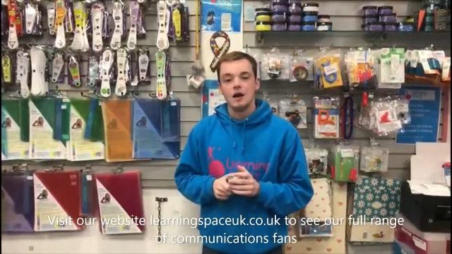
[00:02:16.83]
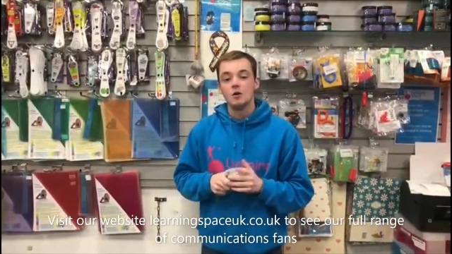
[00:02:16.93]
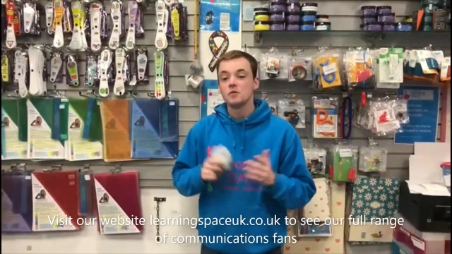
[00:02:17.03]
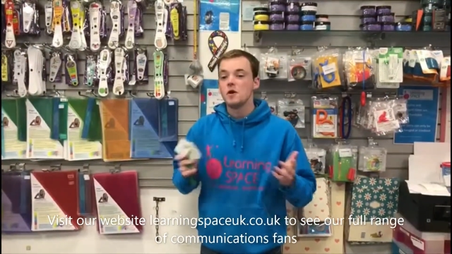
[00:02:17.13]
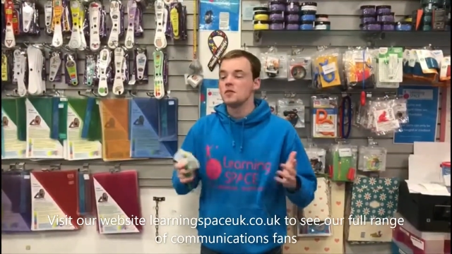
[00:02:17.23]

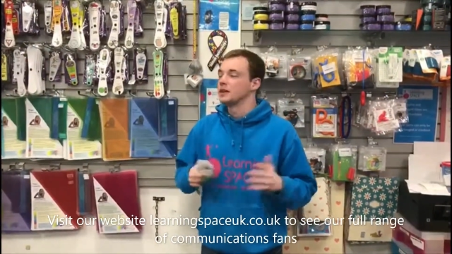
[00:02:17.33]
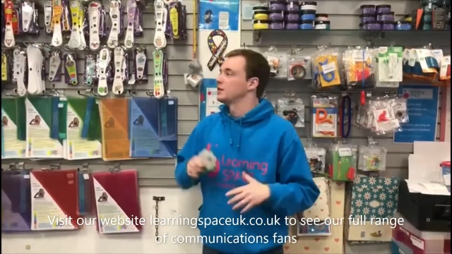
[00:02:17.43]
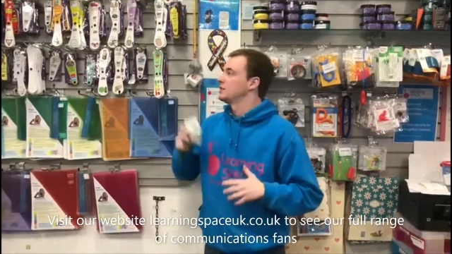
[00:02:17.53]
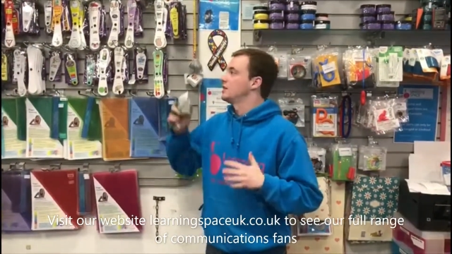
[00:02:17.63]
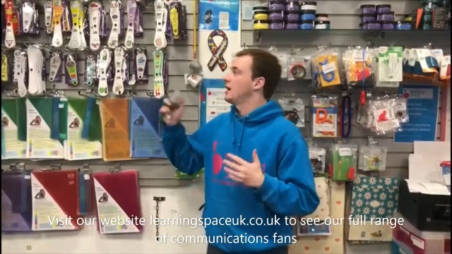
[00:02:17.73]
Overall, I think
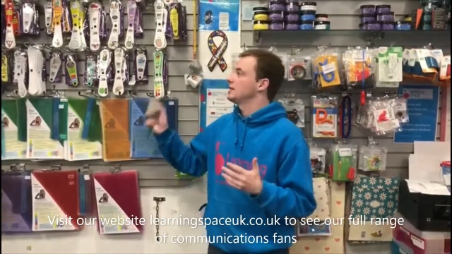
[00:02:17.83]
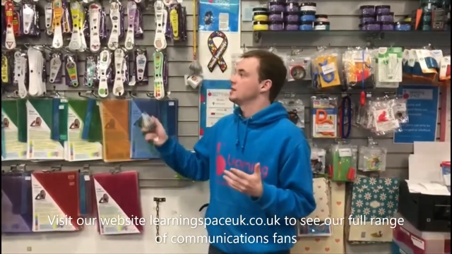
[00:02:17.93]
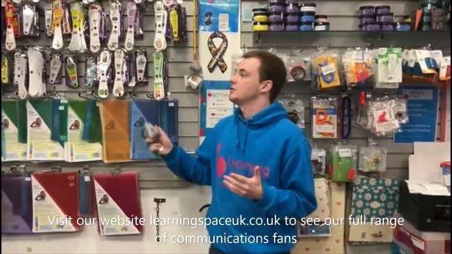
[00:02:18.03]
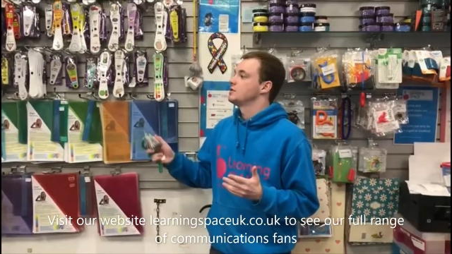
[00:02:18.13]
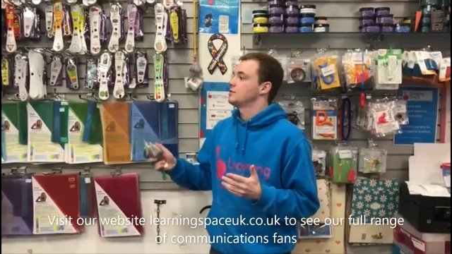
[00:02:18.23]
they're a
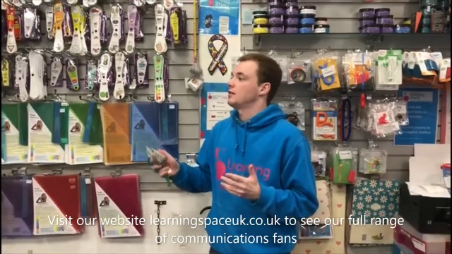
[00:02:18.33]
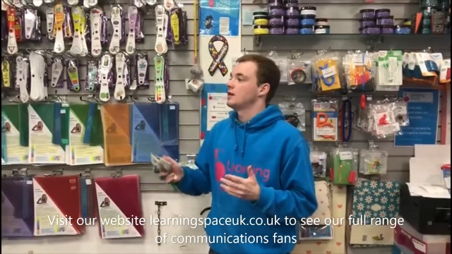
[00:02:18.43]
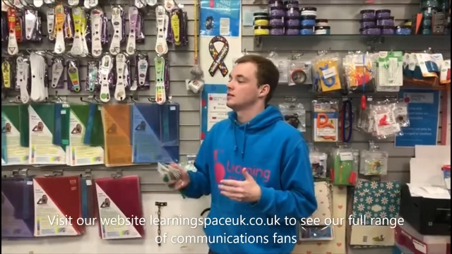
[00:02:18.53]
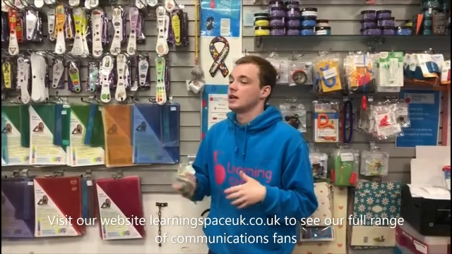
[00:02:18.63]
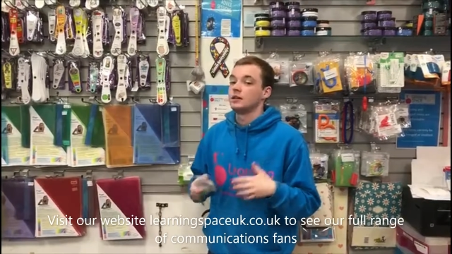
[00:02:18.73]
fantastic range of
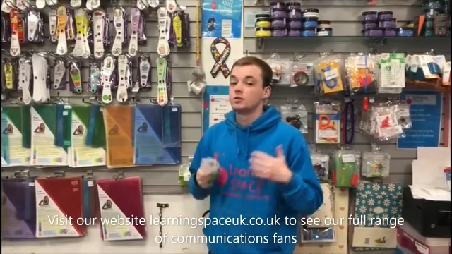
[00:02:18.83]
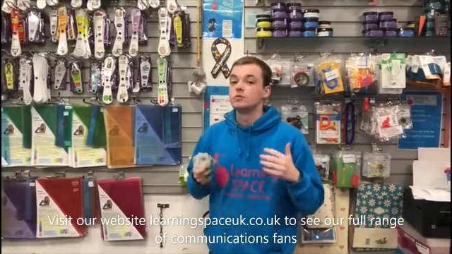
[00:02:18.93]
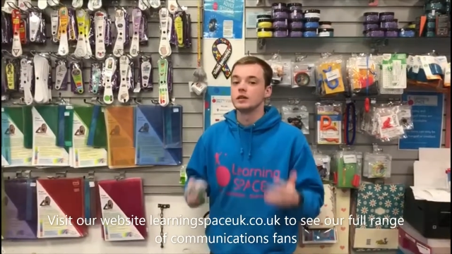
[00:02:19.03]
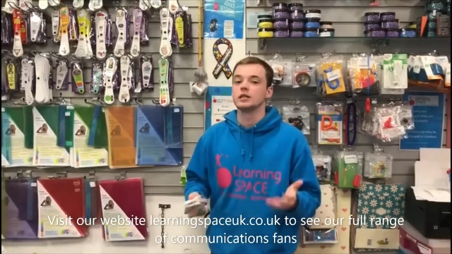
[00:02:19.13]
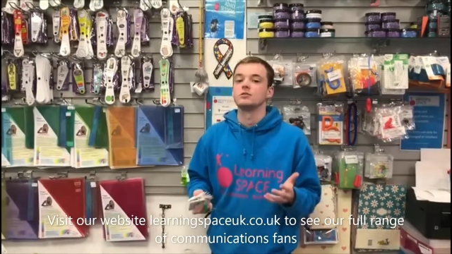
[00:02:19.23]
fans, and they're
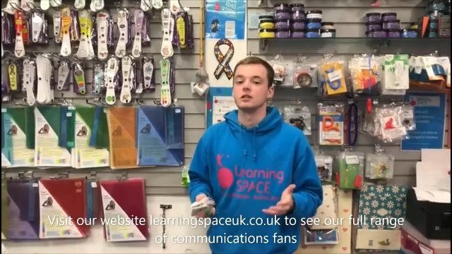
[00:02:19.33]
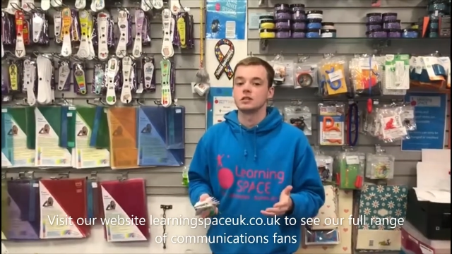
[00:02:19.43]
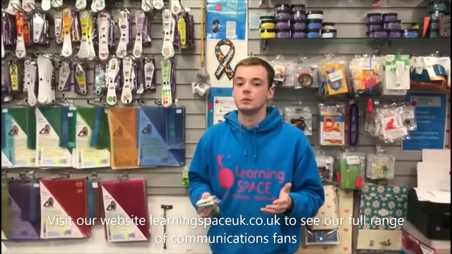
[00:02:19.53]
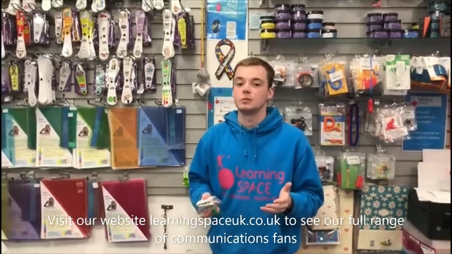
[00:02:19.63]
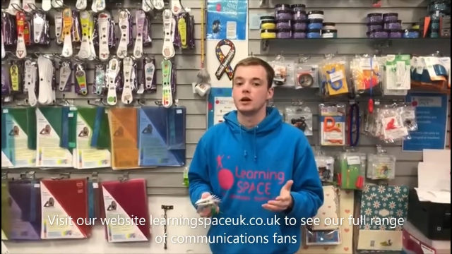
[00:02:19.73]
really
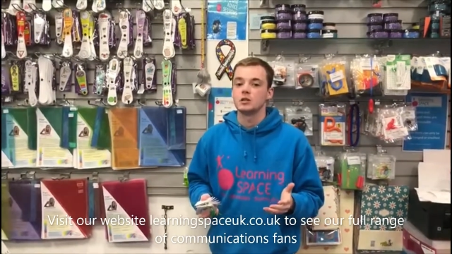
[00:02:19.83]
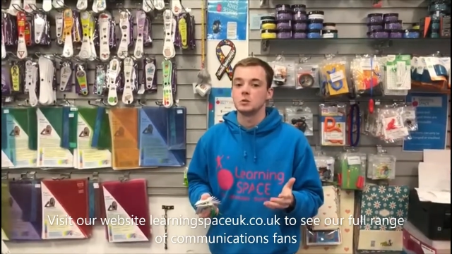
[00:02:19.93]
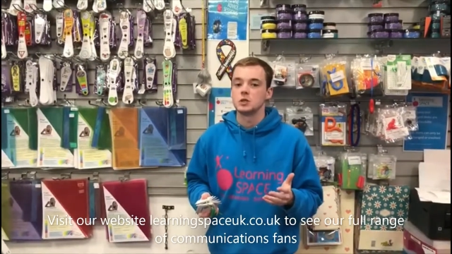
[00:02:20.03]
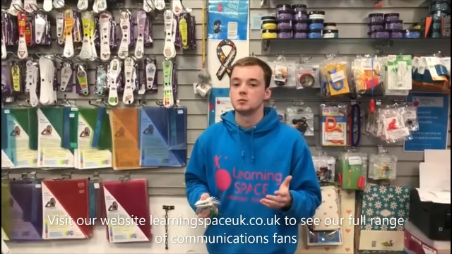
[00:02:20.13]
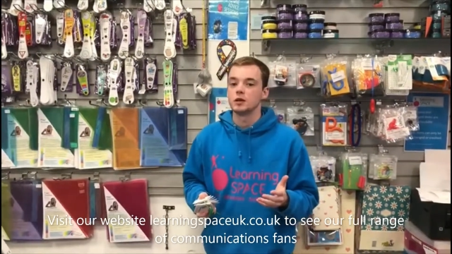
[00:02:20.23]
reasonably priced,
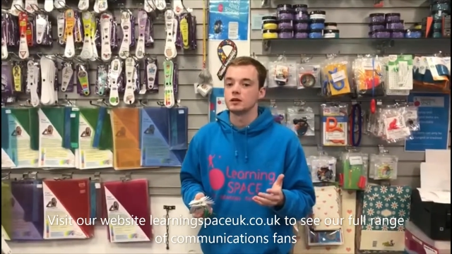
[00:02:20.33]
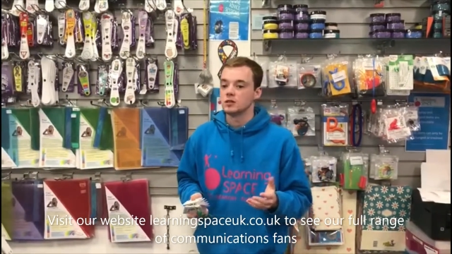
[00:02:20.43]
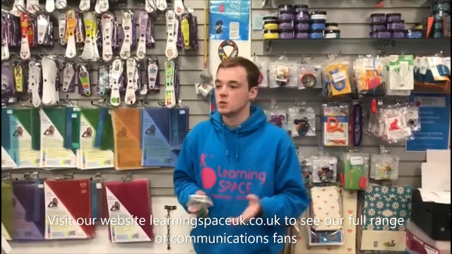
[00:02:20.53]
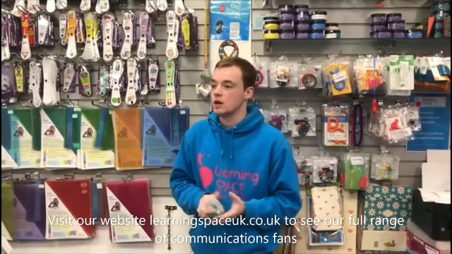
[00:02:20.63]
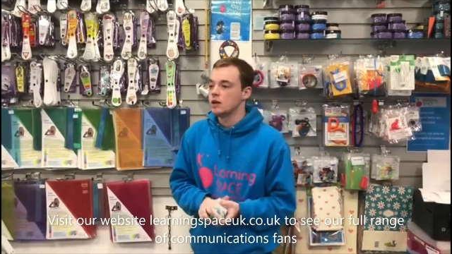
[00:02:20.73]
which is brilliant
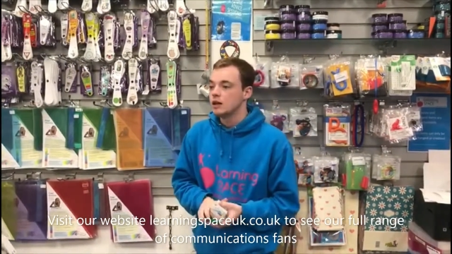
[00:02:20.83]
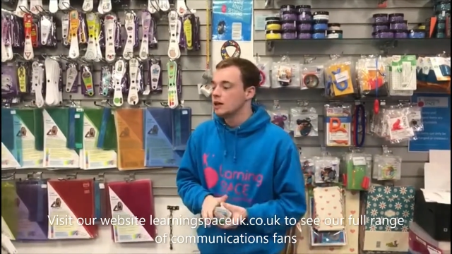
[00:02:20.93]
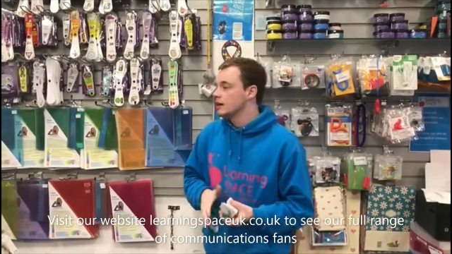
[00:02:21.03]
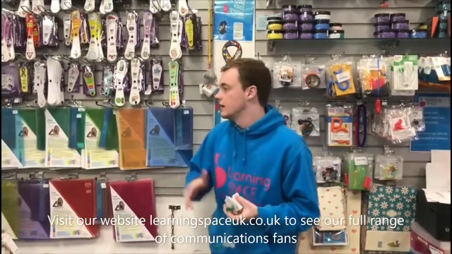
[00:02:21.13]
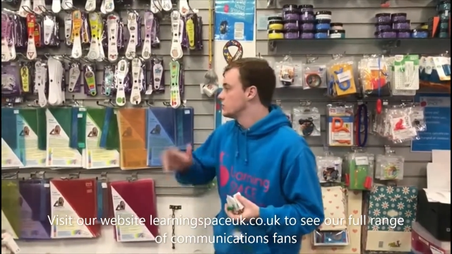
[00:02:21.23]
as well.
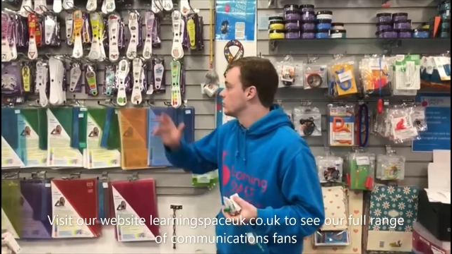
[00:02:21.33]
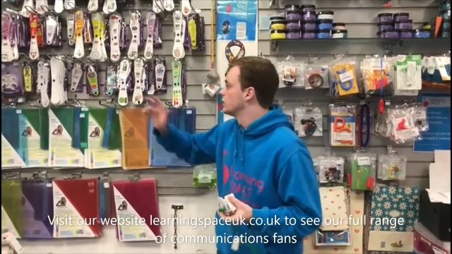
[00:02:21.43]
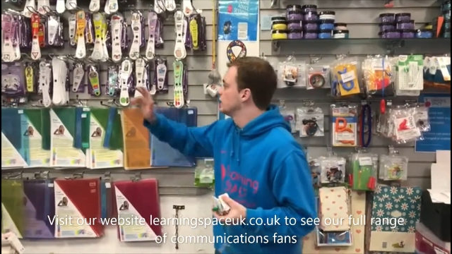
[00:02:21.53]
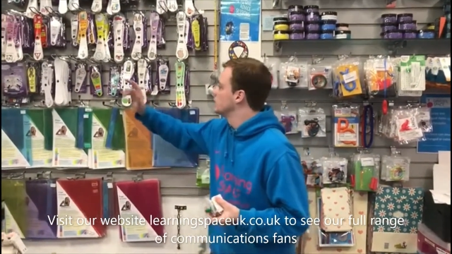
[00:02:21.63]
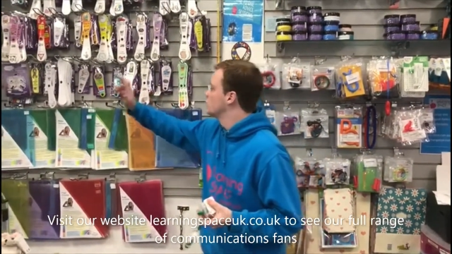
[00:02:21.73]
It's
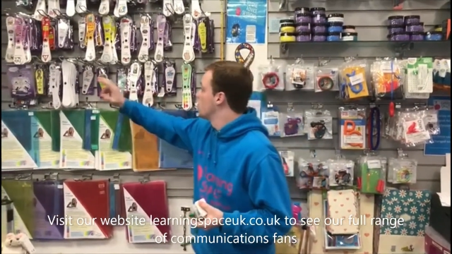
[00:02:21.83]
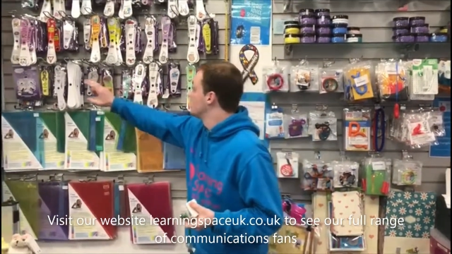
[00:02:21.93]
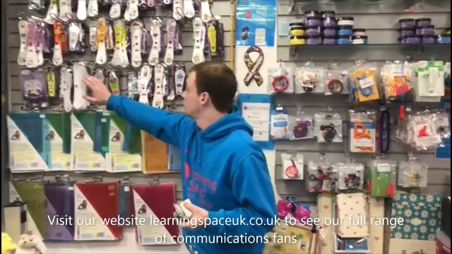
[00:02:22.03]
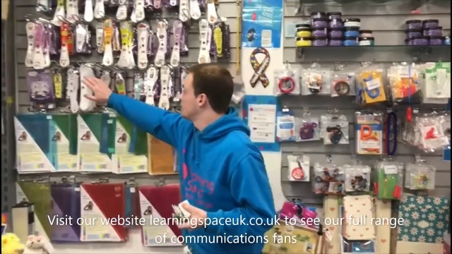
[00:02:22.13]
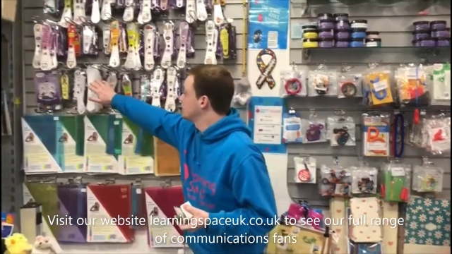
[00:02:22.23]
only
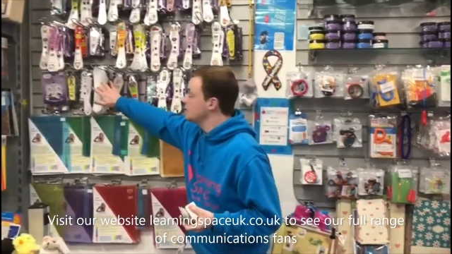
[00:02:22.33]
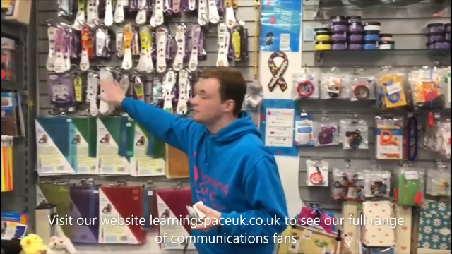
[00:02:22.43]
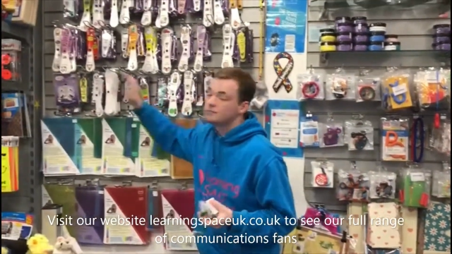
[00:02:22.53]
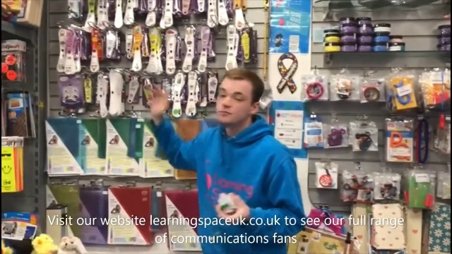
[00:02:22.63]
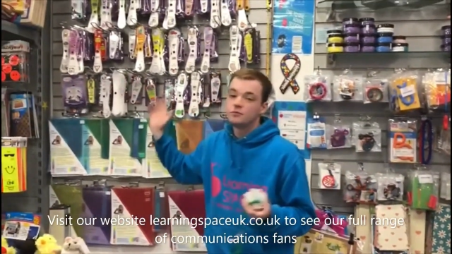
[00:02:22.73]
£150
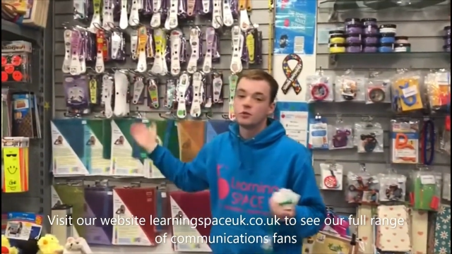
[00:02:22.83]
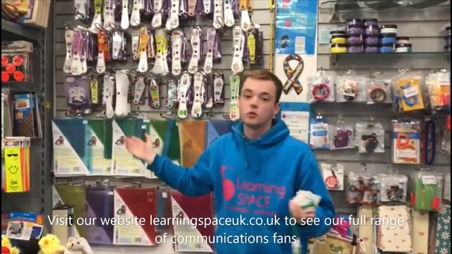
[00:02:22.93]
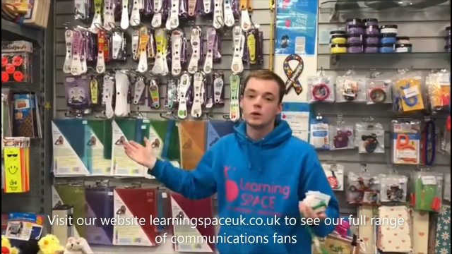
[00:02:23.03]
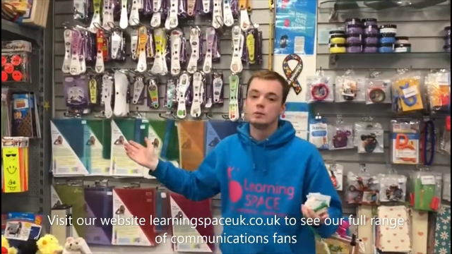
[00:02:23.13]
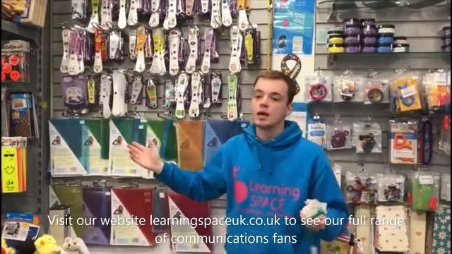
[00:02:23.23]
for
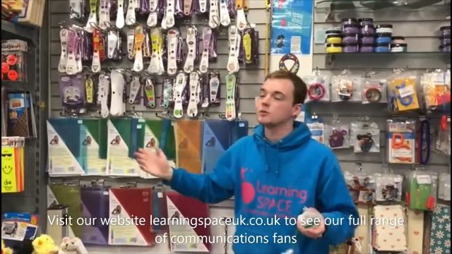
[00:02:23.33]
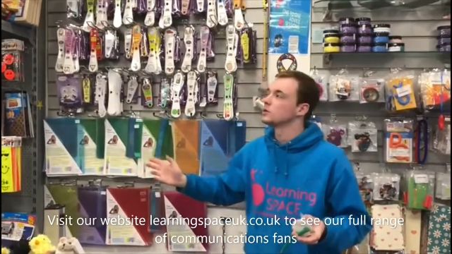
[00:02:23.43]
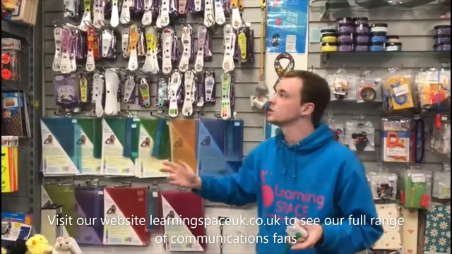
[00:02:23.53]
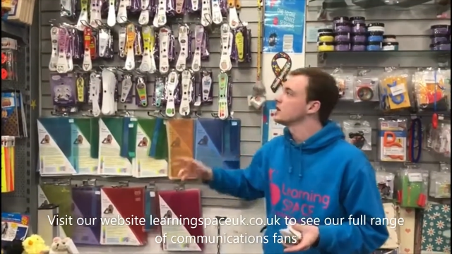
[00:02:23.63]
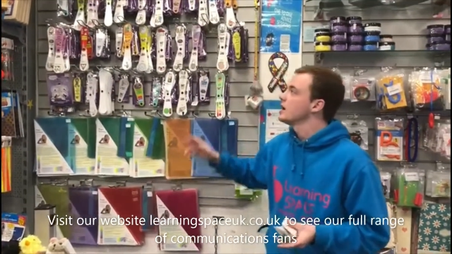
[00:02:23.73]
the wee blank
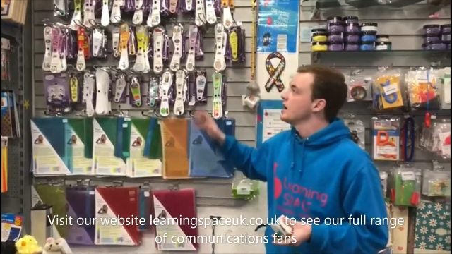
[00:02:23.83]
ones.